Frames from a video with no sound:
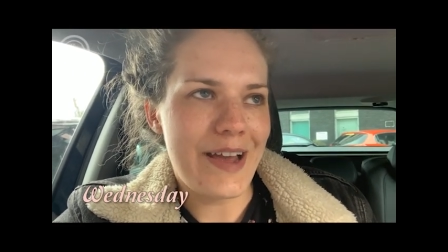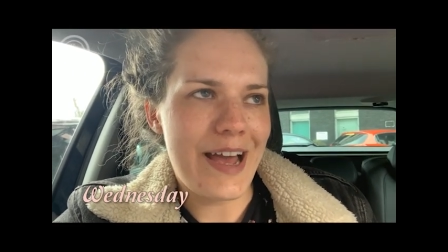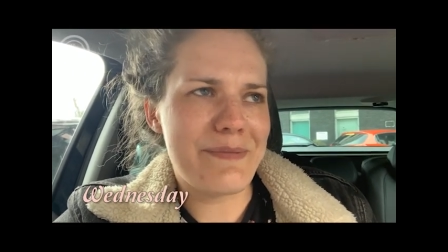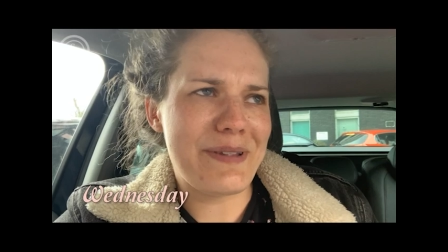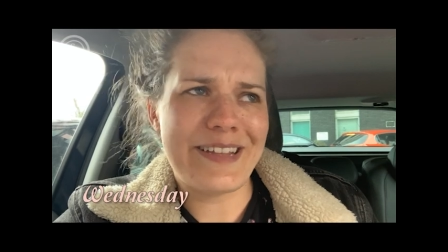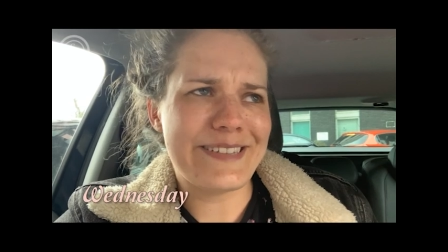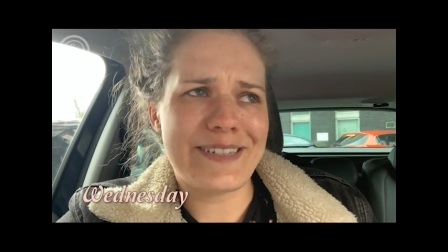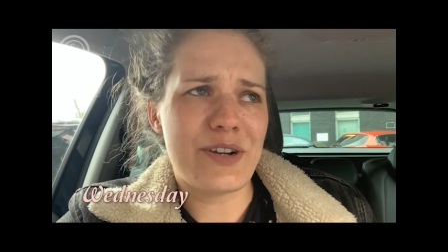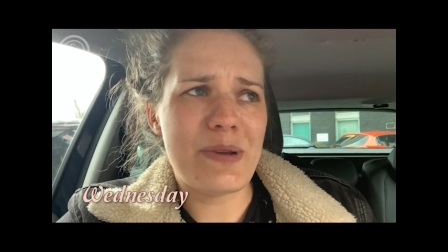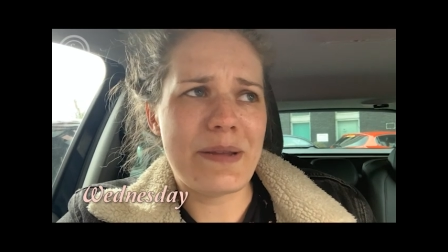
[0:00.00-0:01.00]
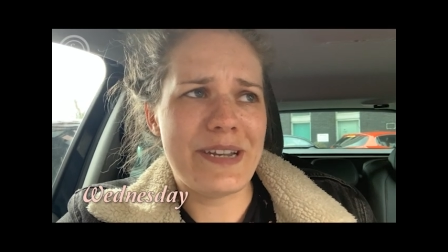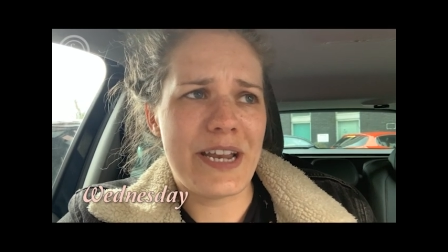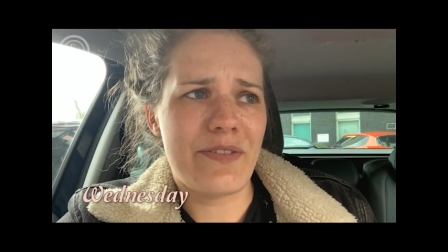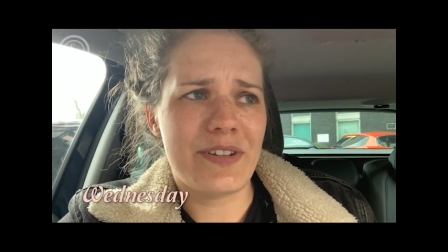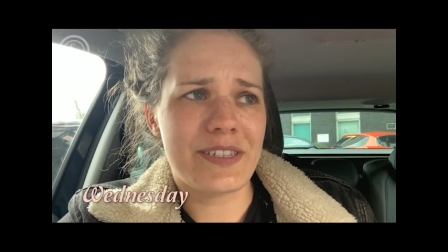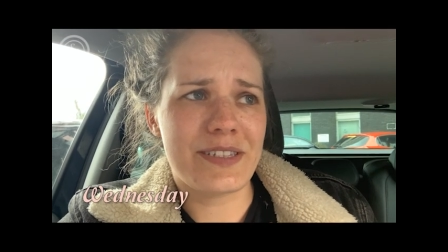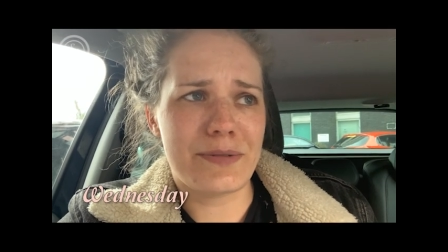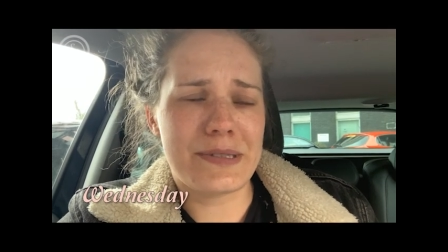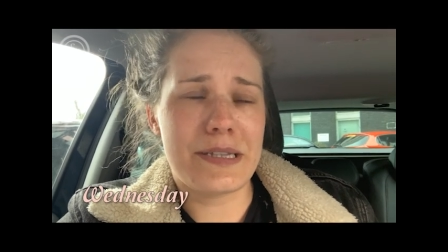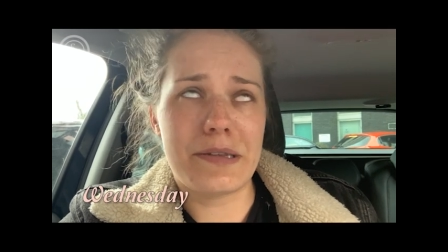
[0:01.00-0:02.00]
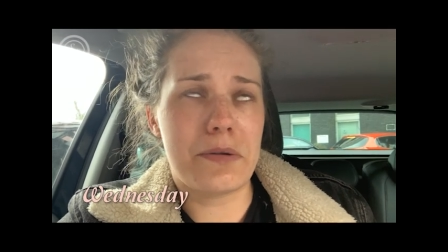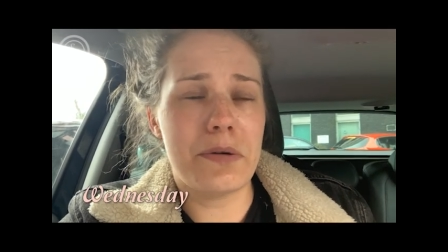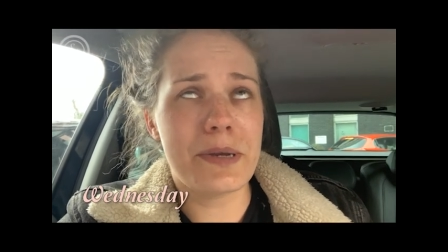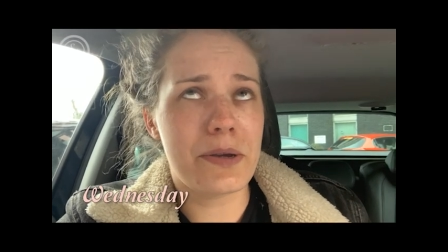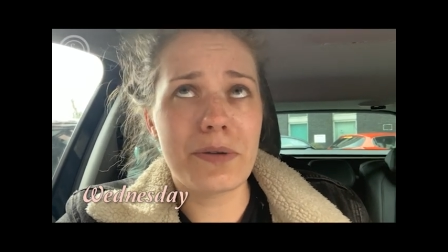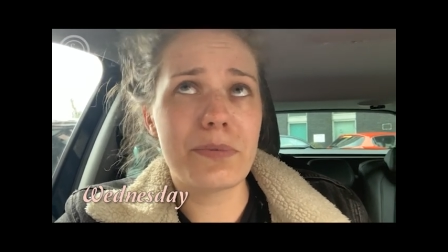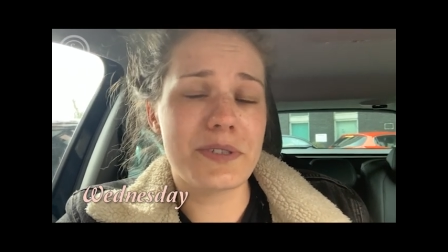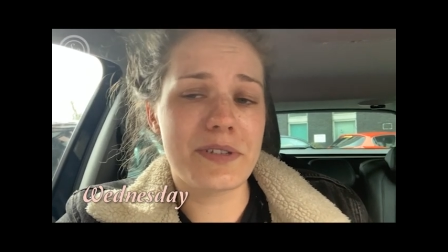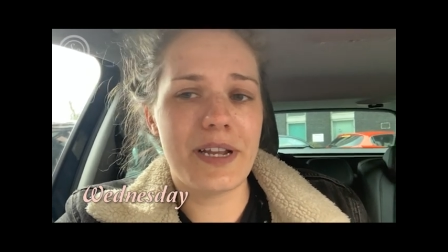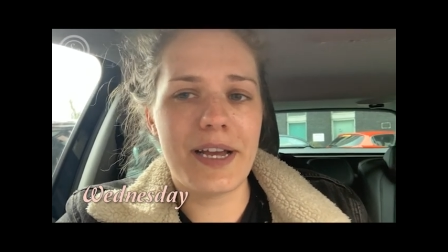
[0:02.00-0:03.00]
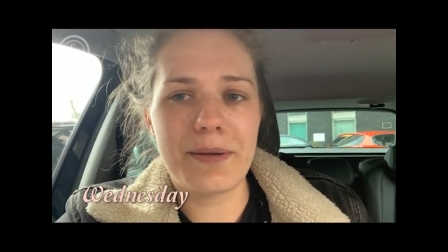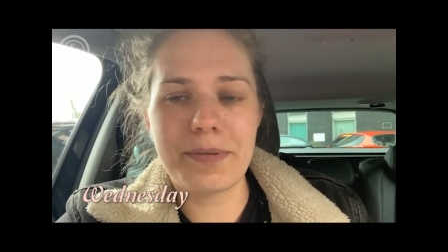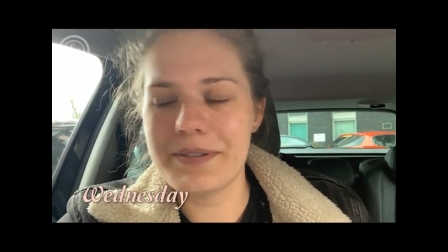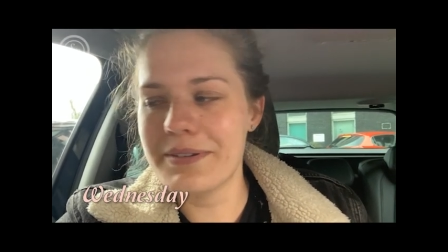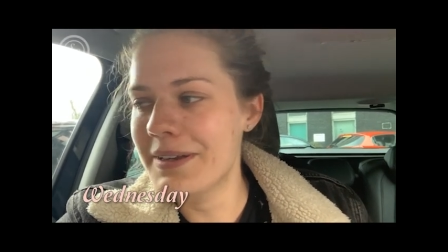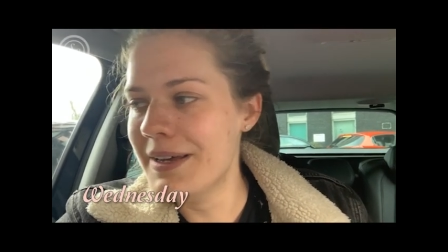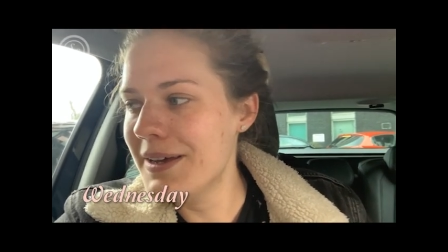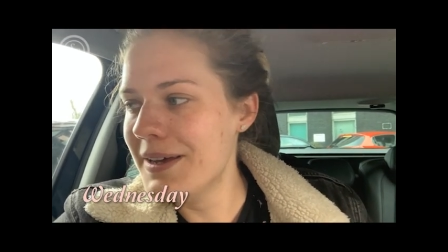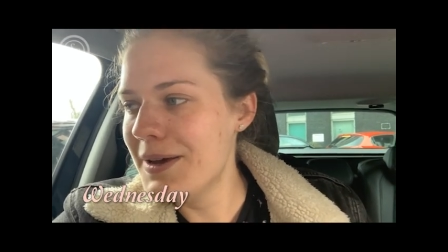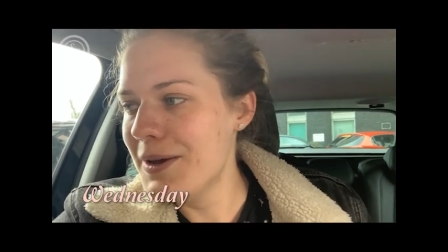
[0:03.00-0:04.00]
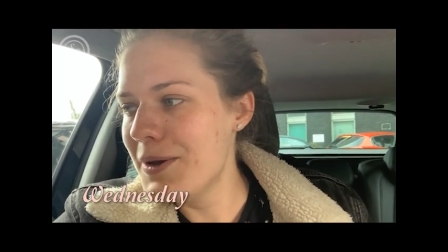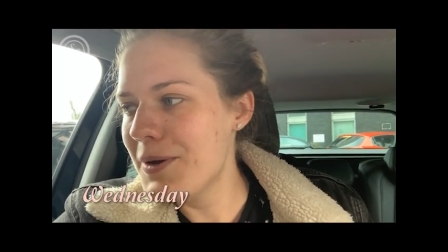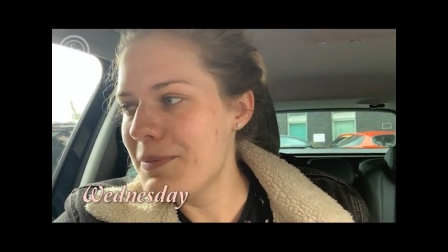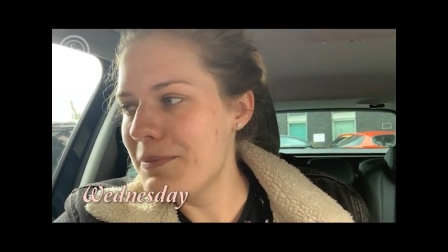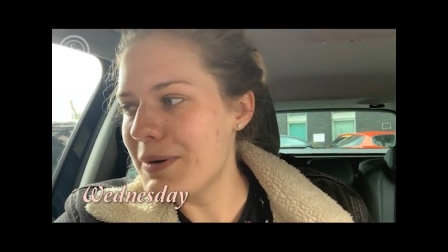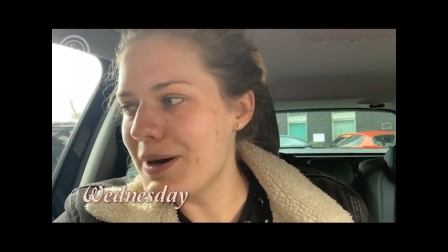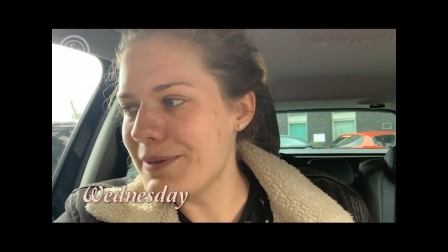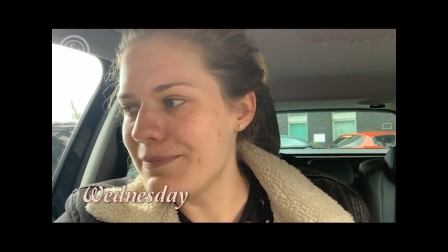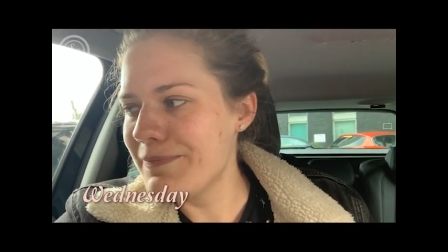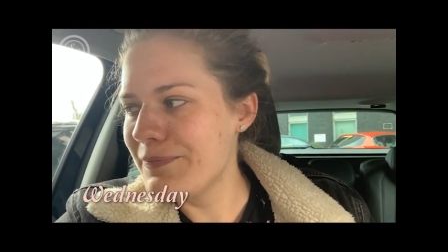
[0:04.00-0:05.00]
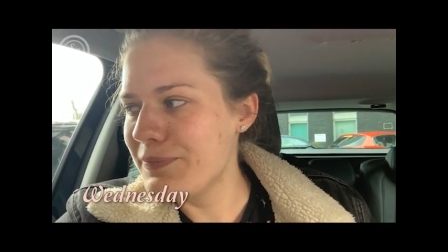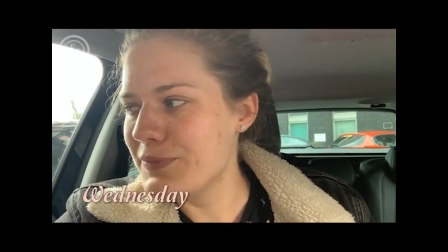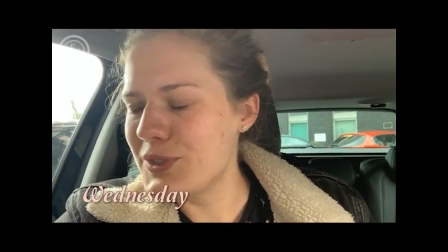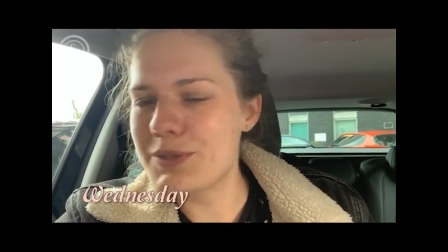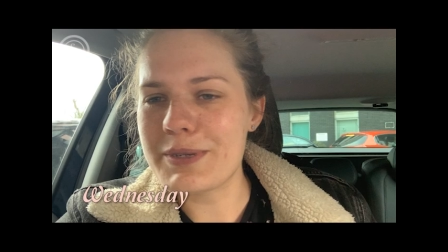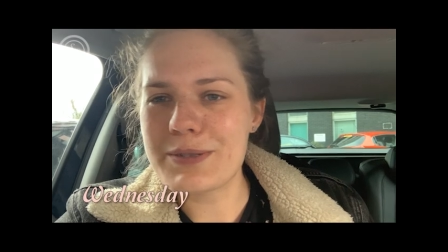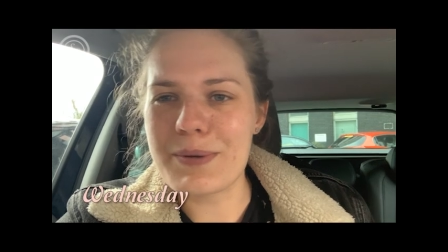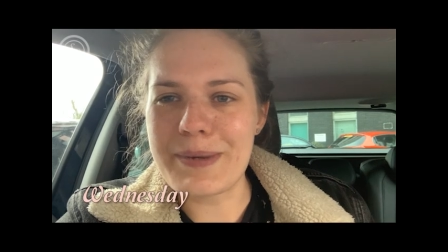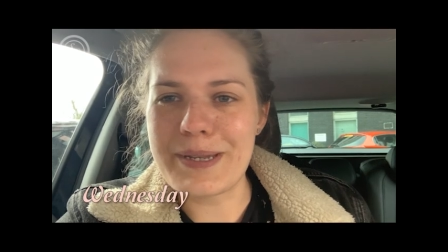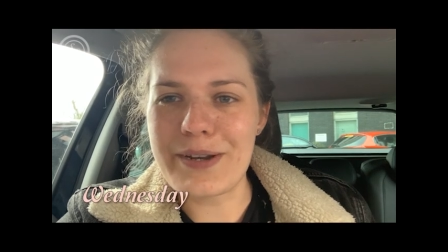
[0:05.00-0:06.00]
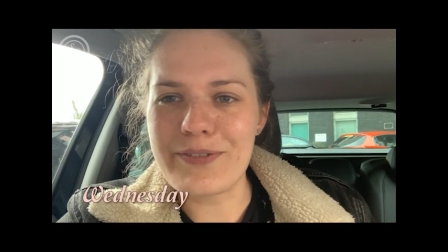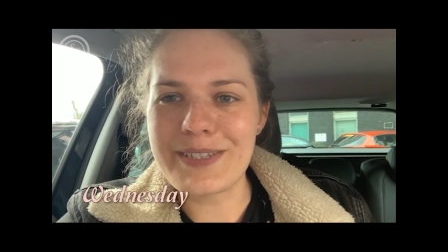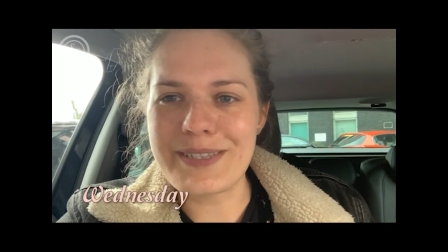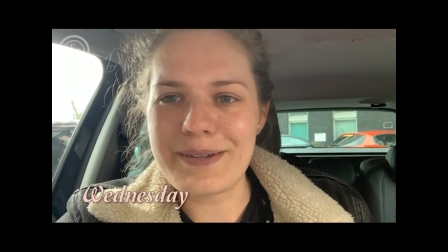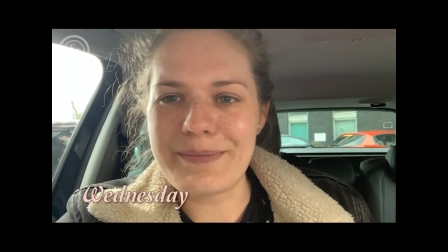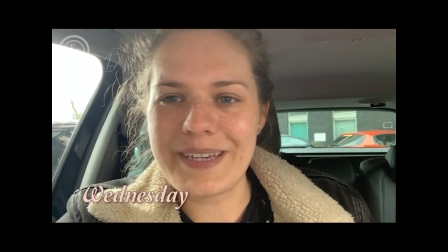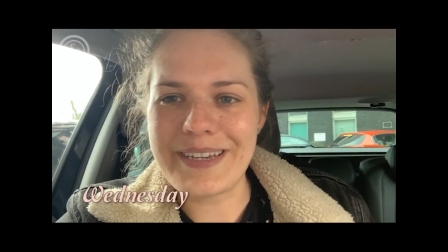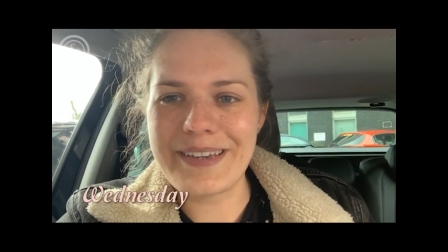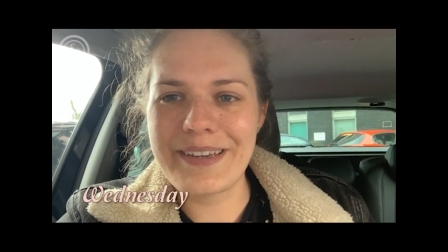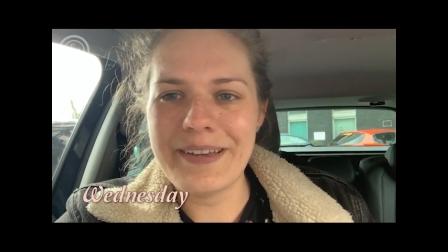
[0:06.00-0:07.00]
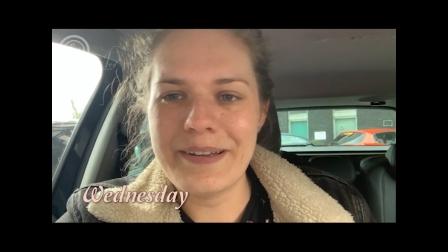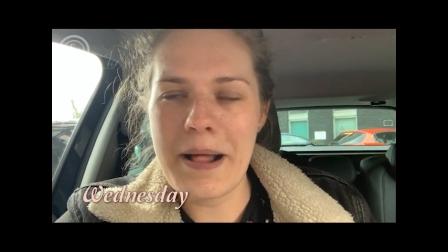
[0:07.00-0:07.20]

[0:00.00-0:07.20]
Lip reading: And I mean, that still made me nervous because I was then like, oh my God, what's gonna happen? But just makes me a bit nervous that I'm like,